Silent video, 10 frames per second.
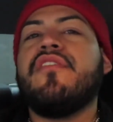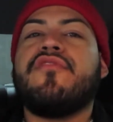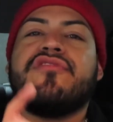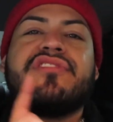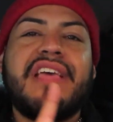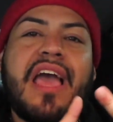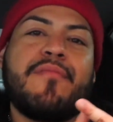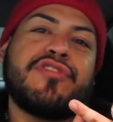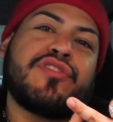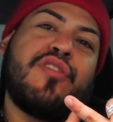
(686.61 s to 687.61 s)
First,
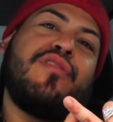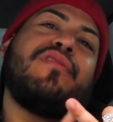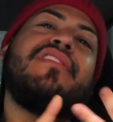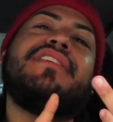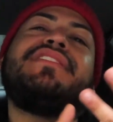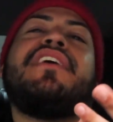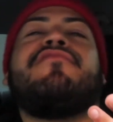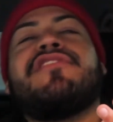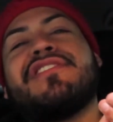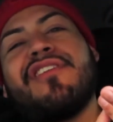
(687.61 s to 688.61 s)
Amber Scholl,
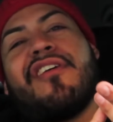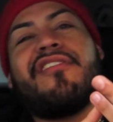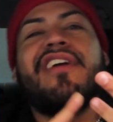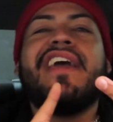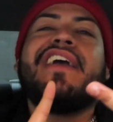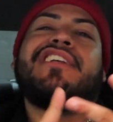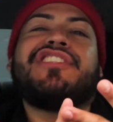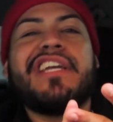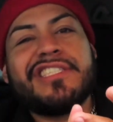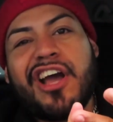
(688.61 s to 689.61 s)
Jeffree Star,
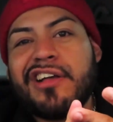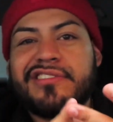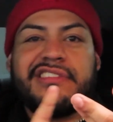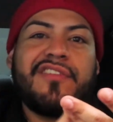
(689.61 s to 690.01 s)
Shane Dawson.